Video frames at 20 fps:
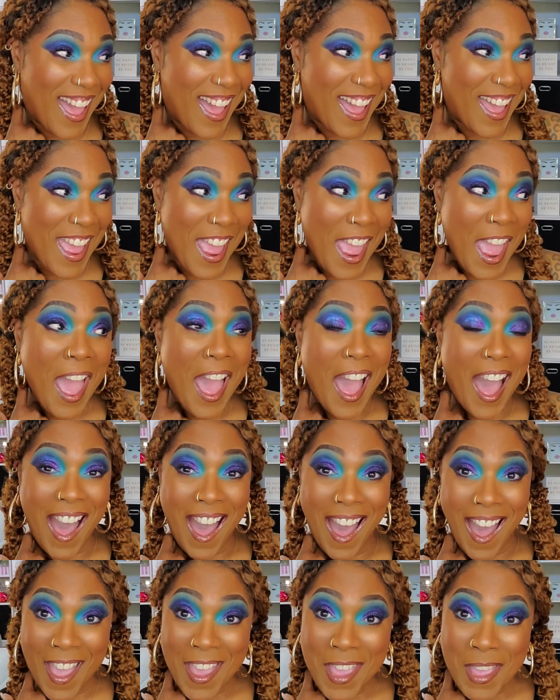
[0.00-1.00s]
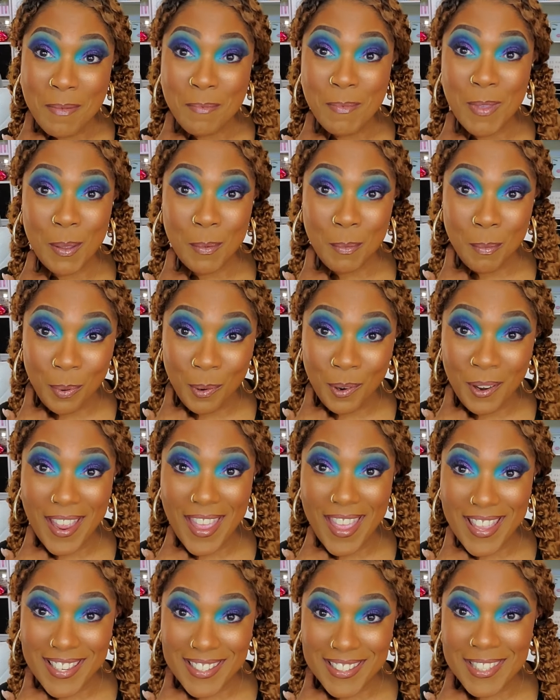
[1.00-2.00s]
I I am
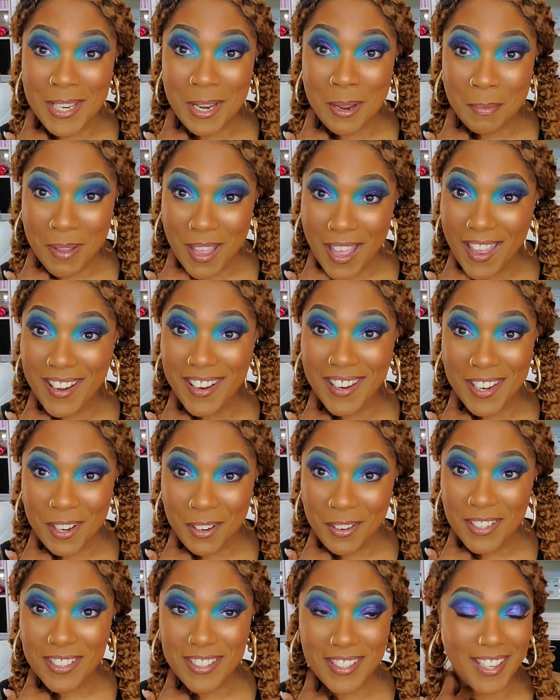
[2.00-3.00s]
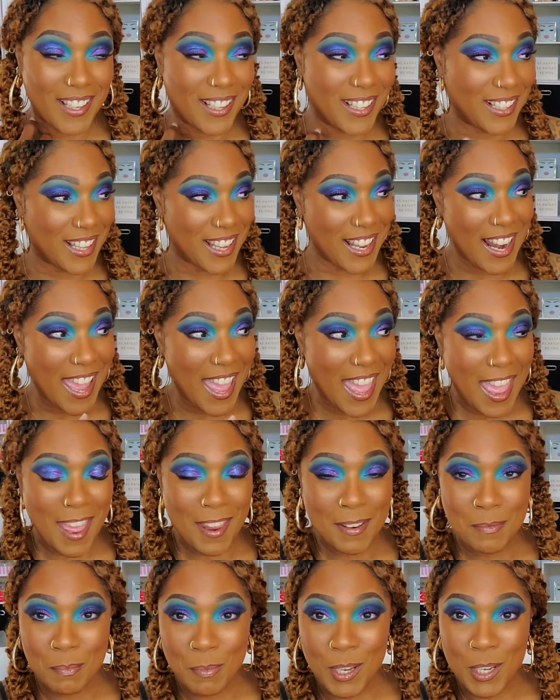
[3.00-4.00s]
impressed, and I'm kind of irritated that I
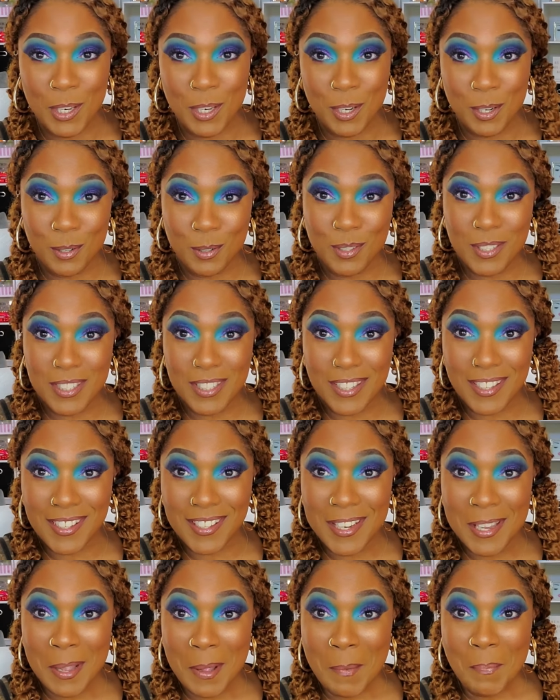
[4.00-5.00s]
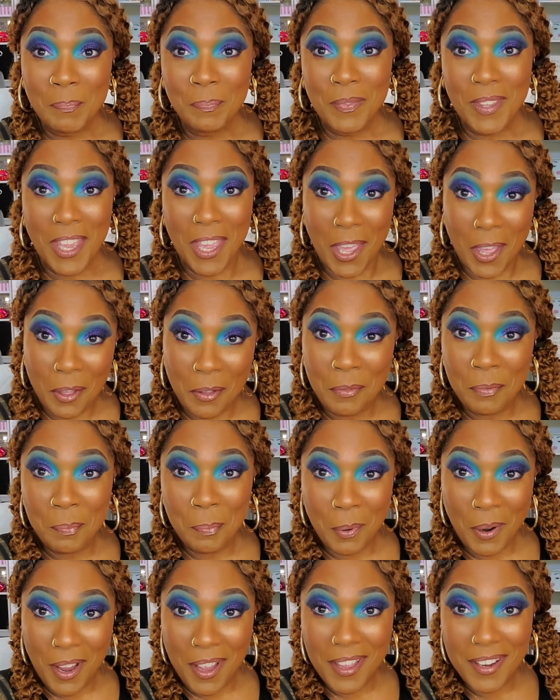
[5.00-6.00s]
hadn't been using e l f
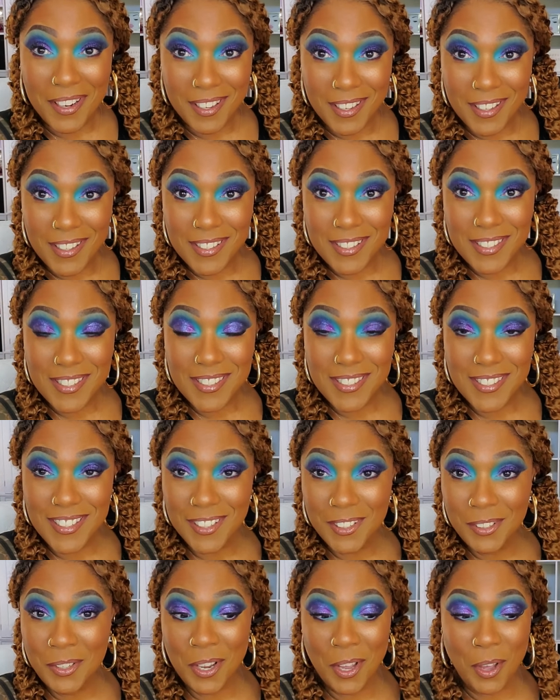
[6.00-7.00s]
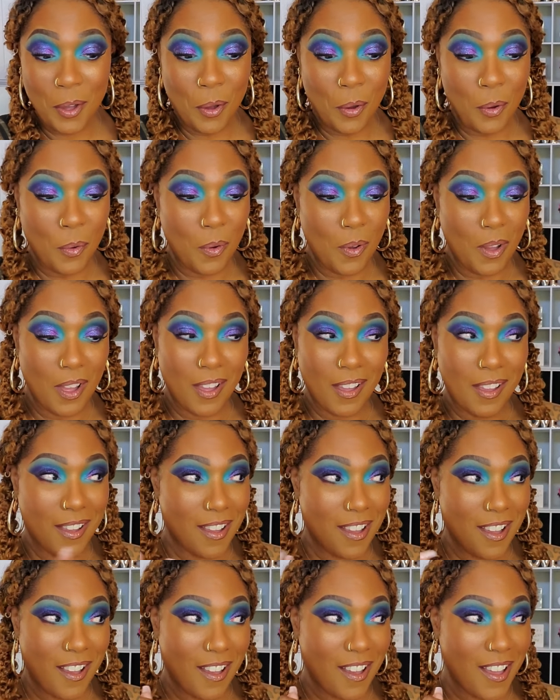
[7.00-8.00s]
products, you know,
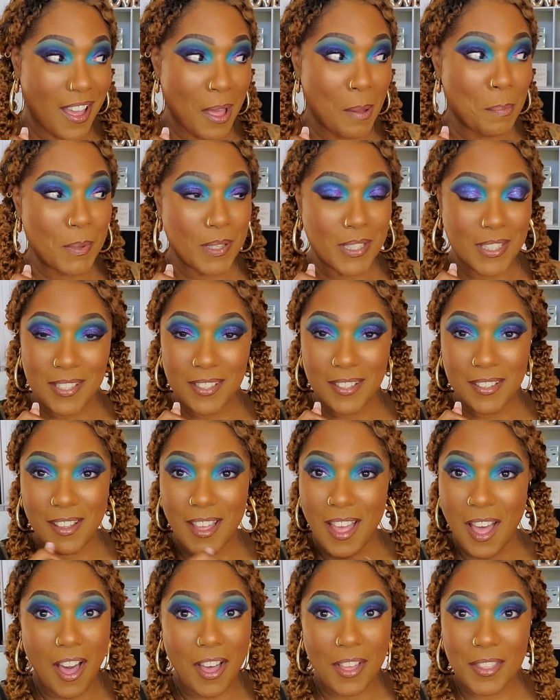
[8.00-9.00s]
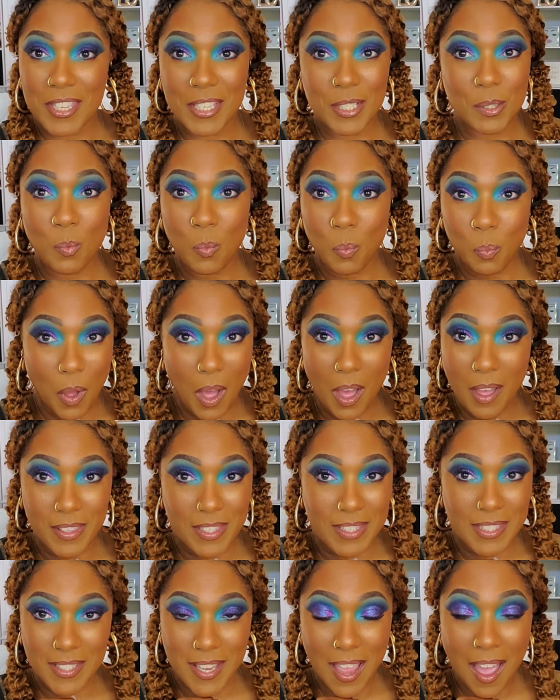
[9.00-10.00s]
up until all this all
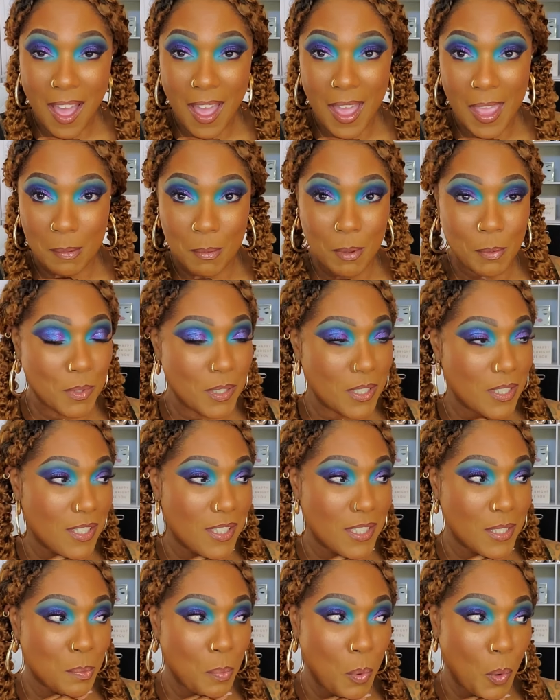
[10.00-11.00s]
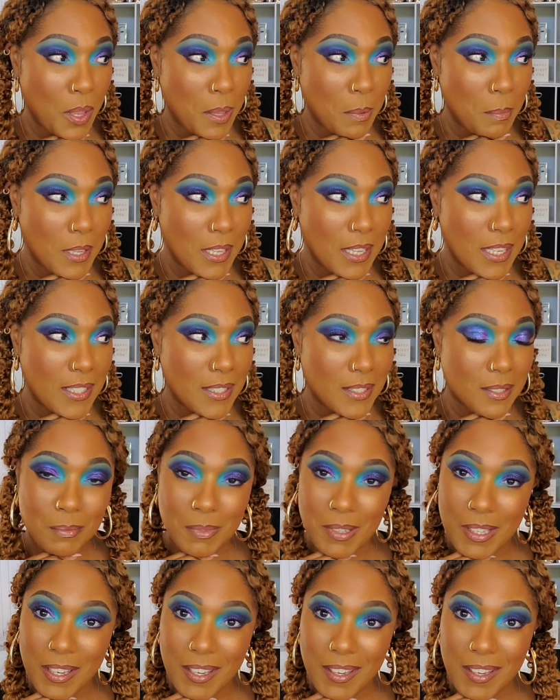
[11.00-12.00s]
this time, up until this point, because I'm
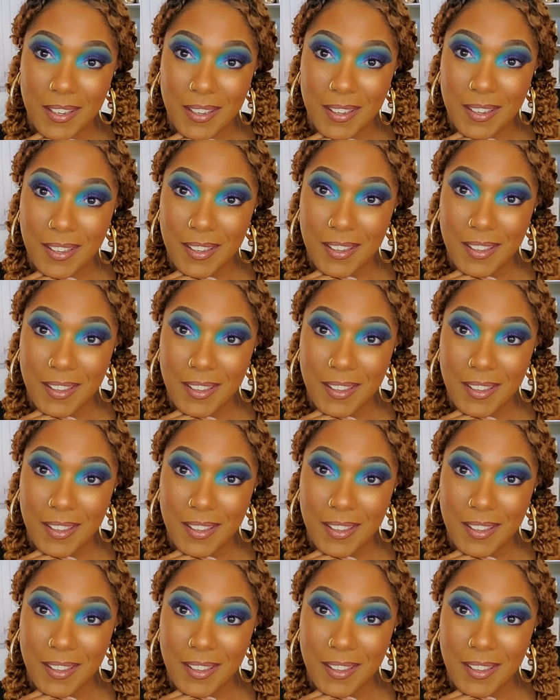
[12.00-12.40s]
like,